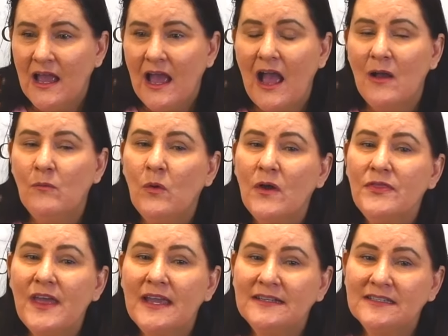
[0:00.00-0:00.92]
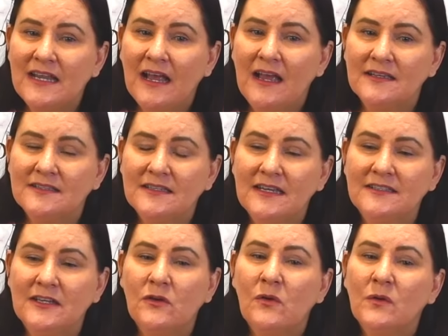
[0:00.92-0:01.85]
And what that does
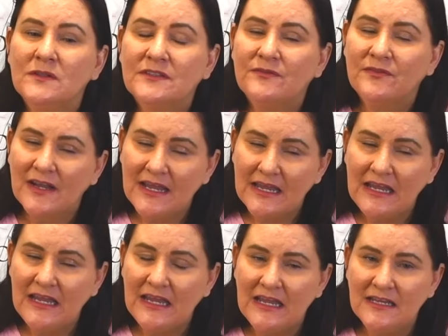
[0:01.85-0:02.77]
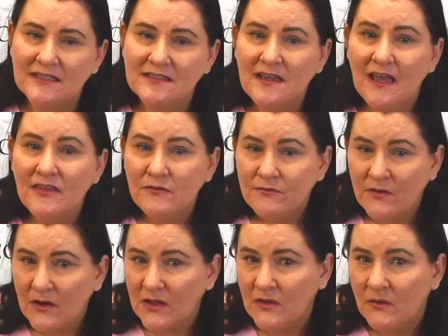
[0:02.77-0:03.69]
is it causes flaking inside the
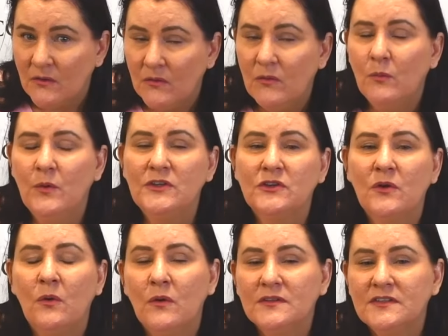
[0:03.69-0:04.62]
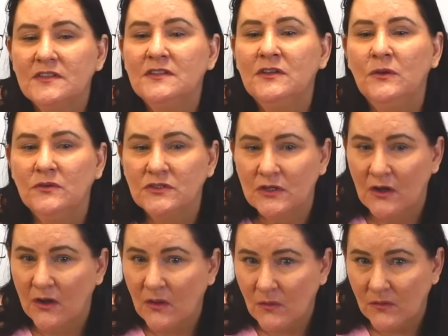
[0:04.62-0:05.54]
follicle, which causes you to
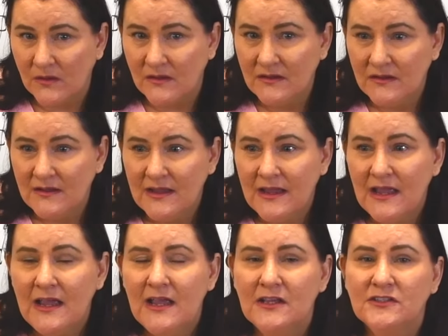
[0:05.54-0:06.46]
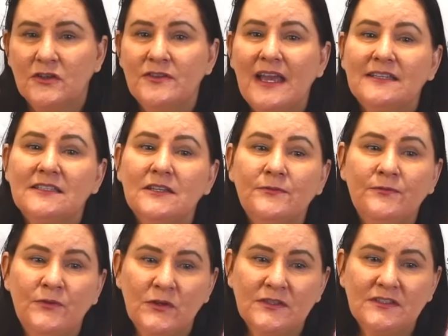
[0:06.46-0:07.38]
clog. So that's the
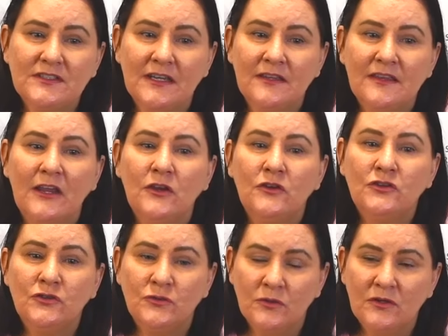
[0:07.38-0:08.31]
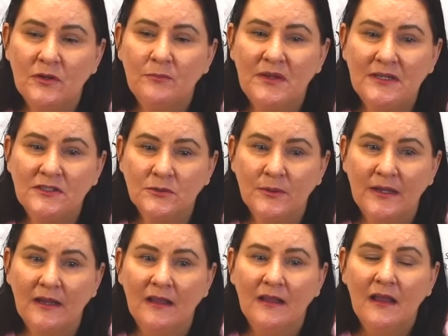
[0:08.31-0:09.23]
first thing that you should be doing.